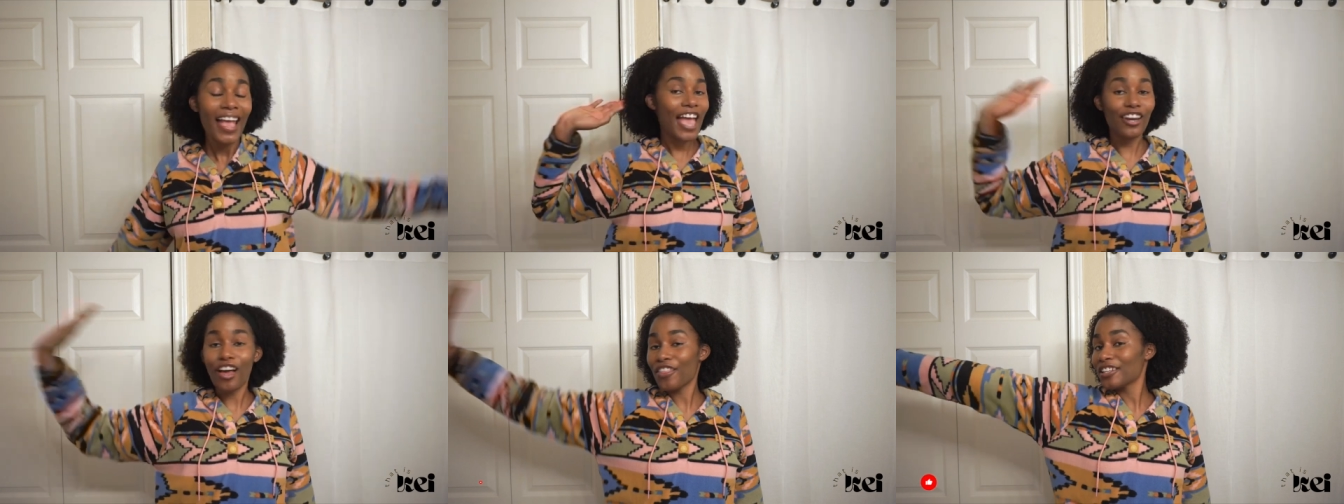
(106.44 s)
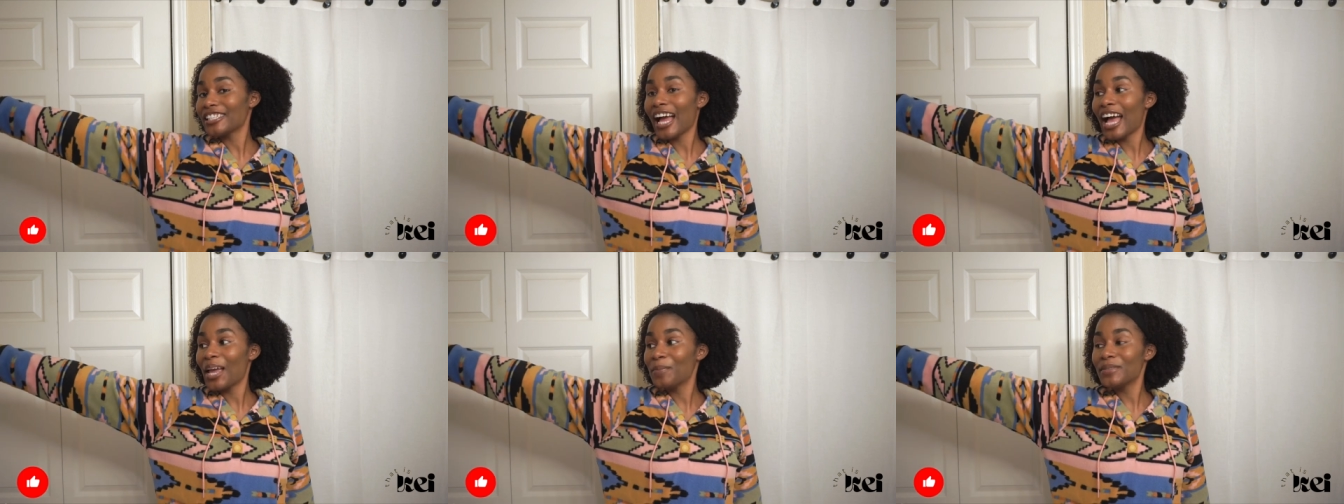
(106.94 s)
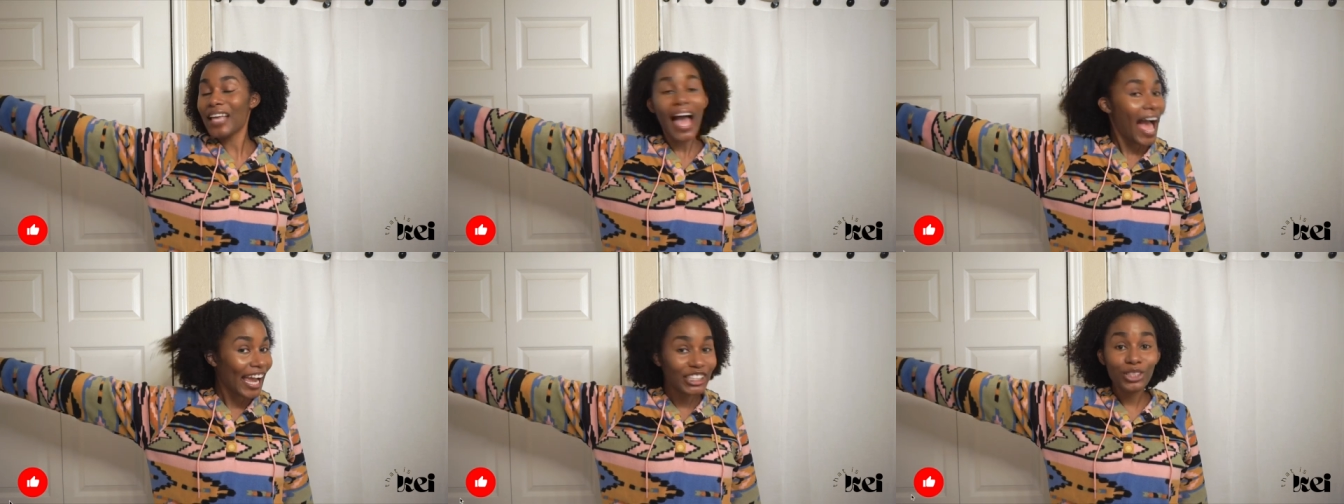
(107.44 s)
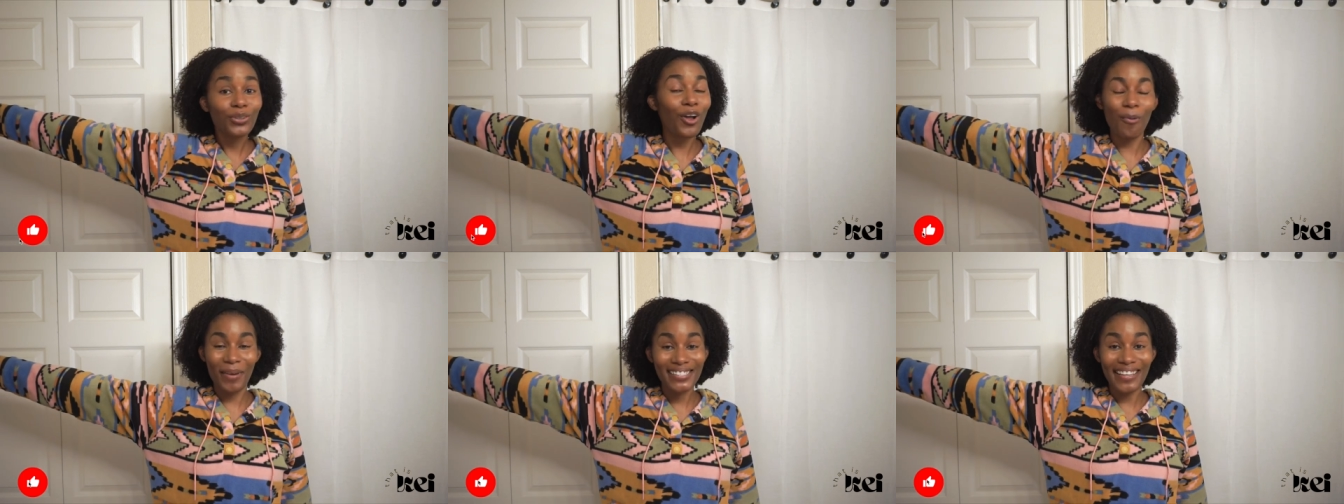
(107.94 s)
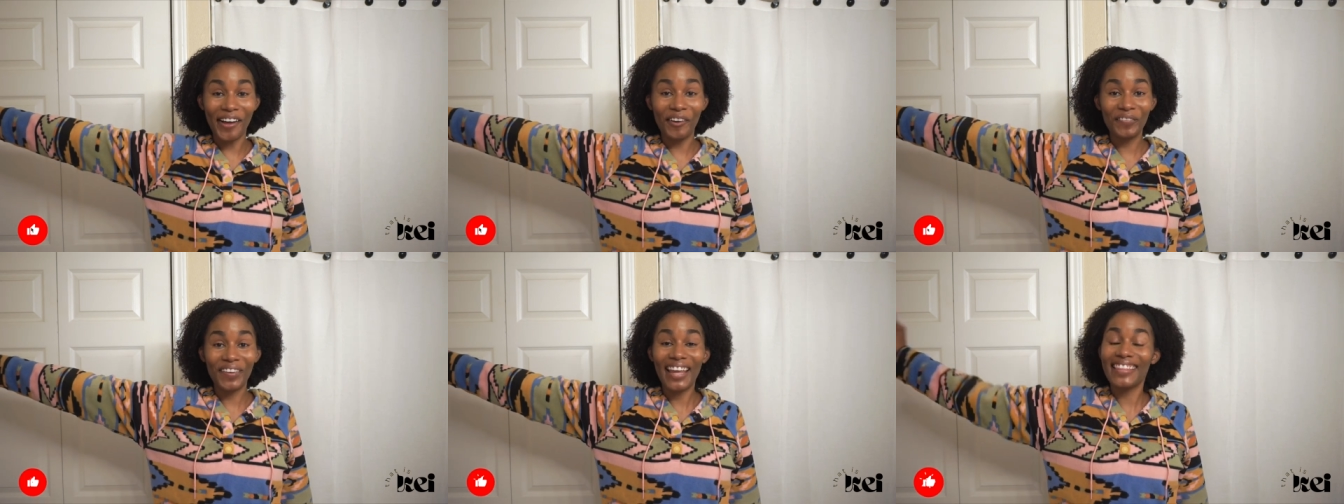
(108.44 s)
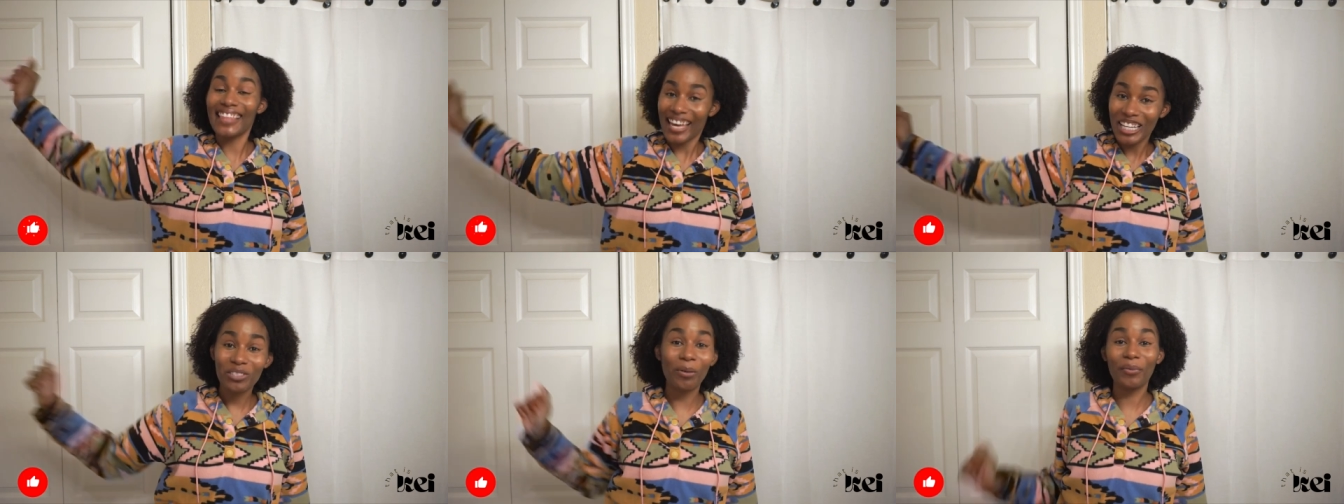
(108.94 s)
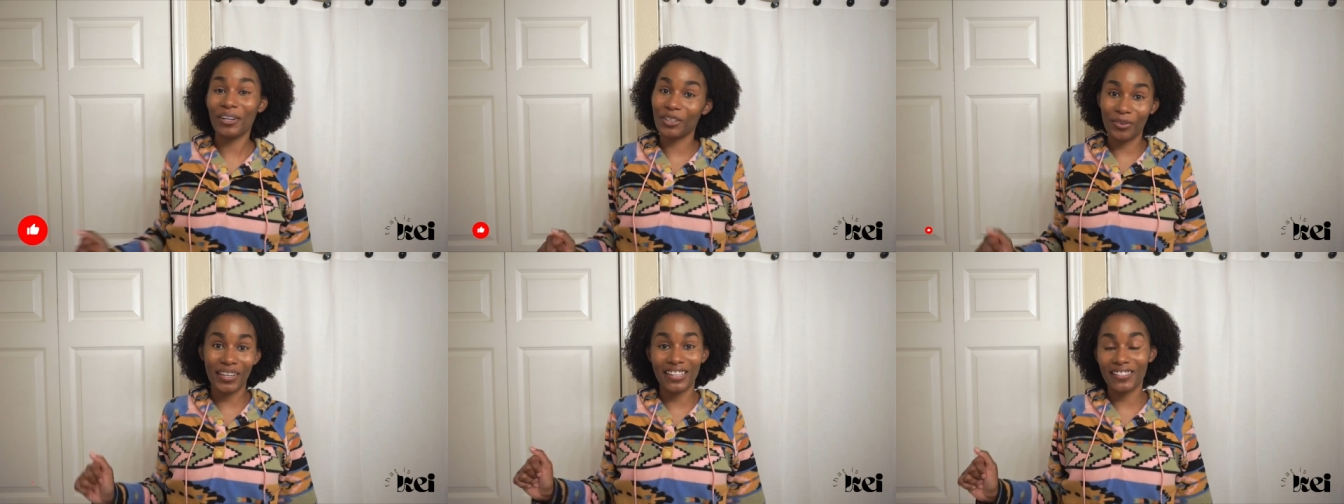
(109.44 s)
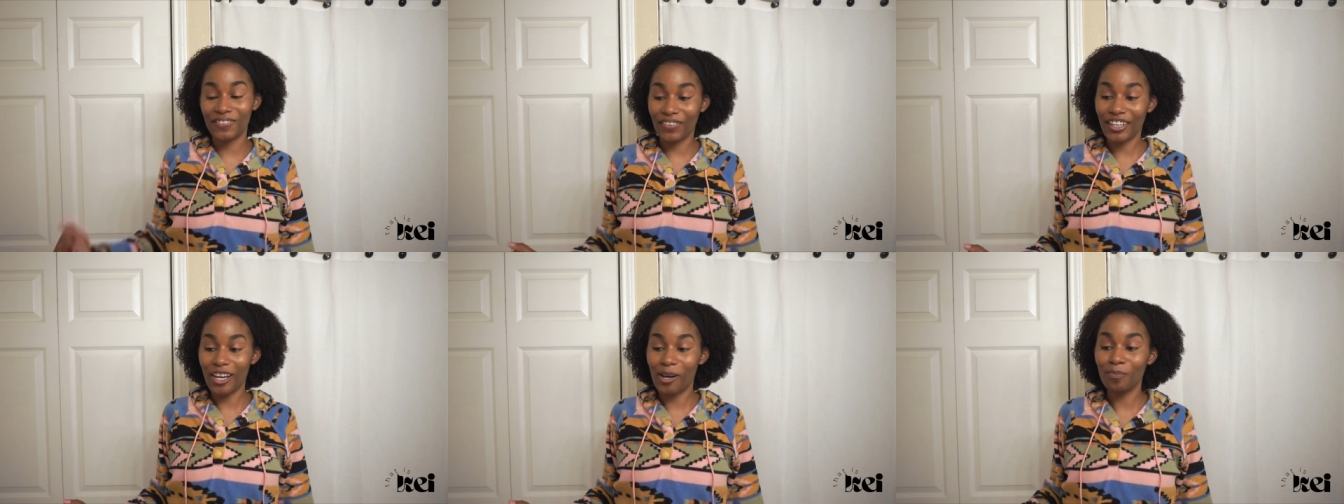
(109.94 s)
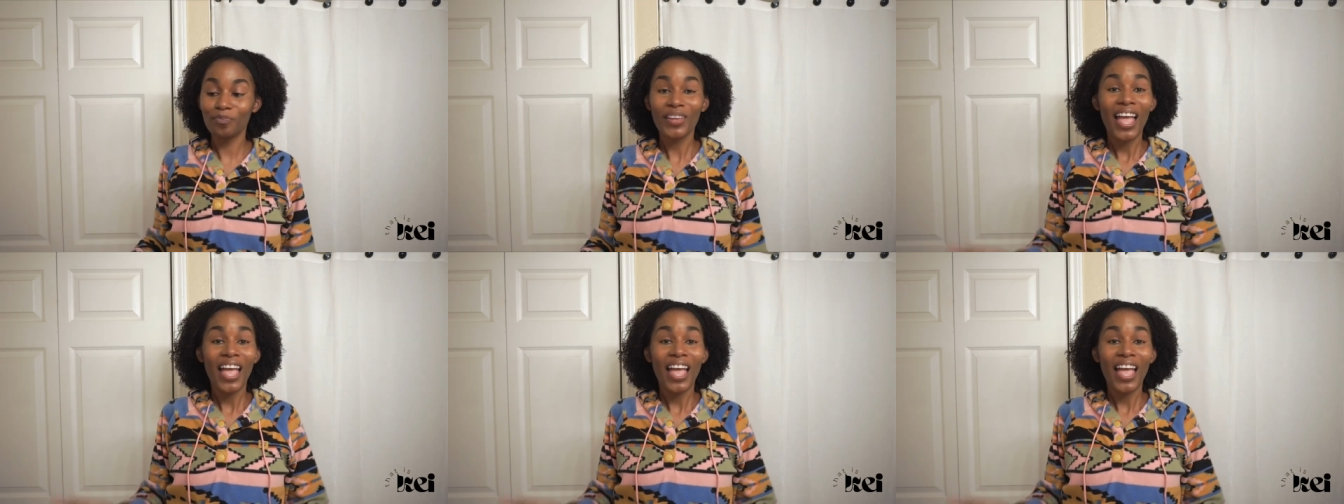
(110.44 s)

and other times I do it all myself. And that is what we are doing in this video.